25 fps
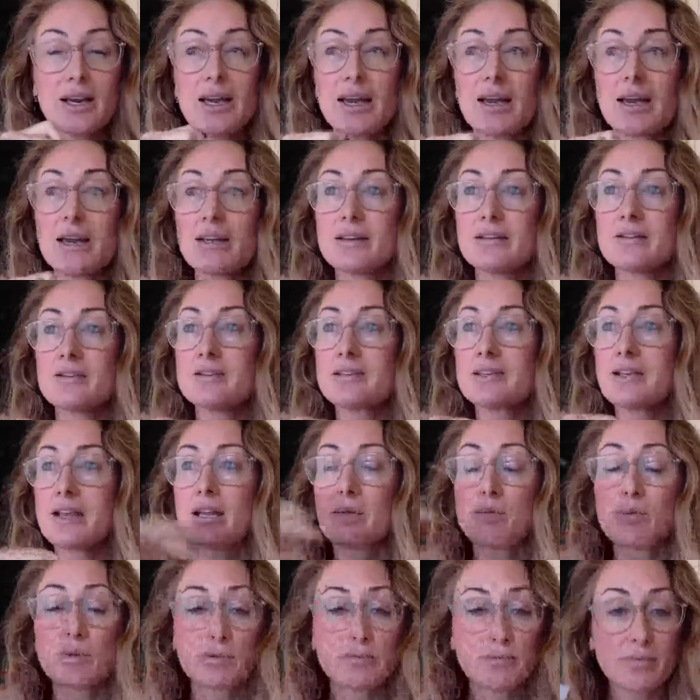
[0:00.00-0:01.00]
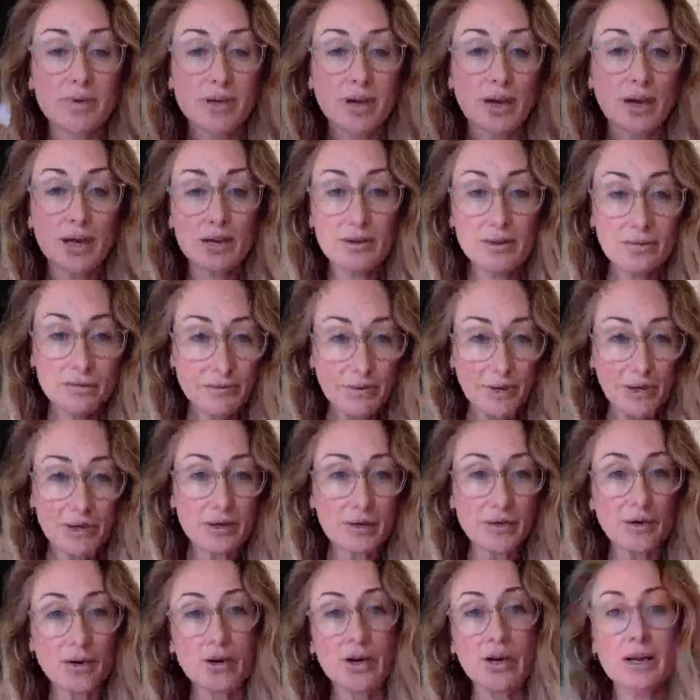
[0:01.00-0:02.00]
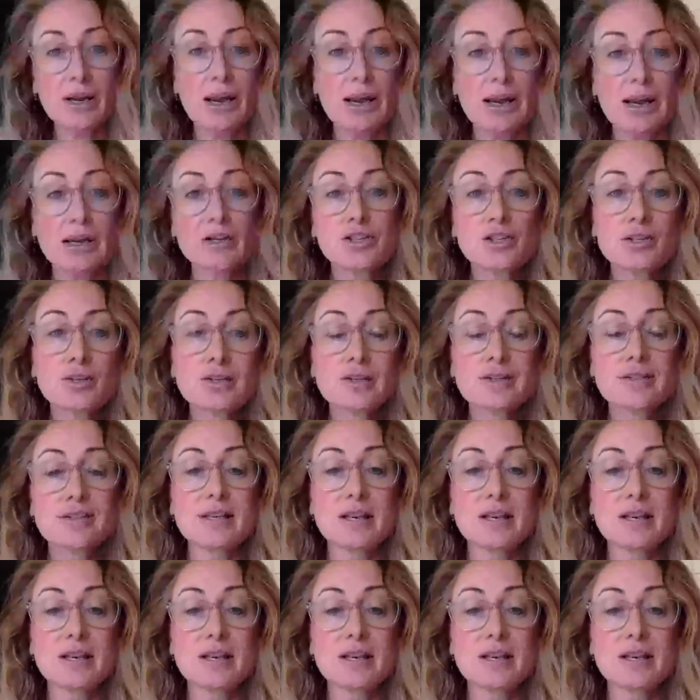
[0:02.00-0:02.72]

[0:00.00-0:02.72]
and he would kind of, occasionally